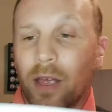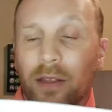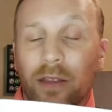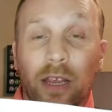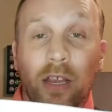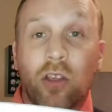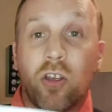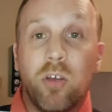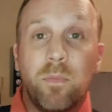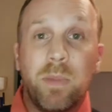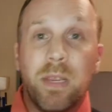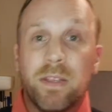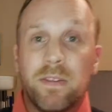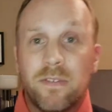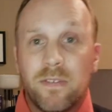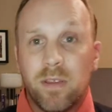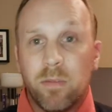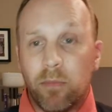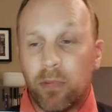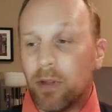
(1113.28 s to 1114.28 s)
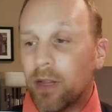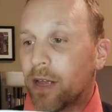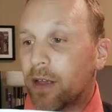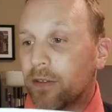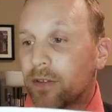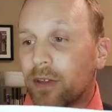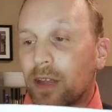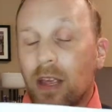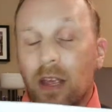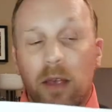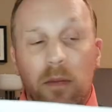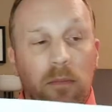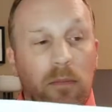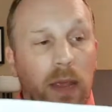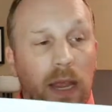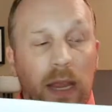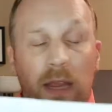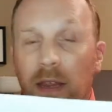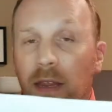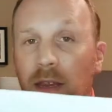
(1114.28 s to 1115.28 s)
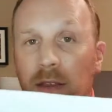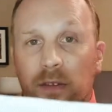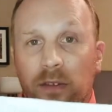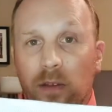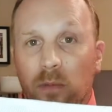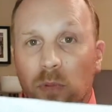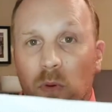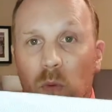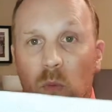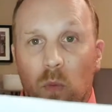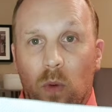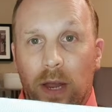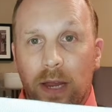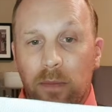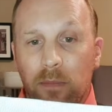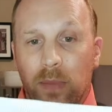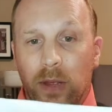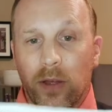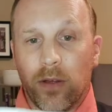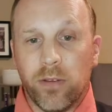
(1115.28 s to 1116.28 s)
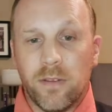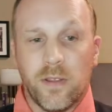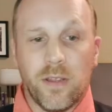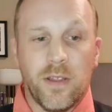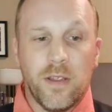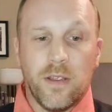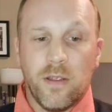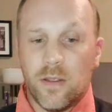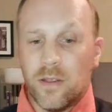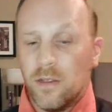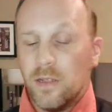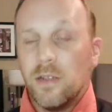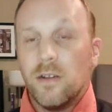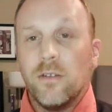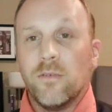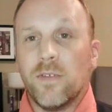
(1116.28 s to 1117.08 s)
It could be as simple as making a simple white belt, a little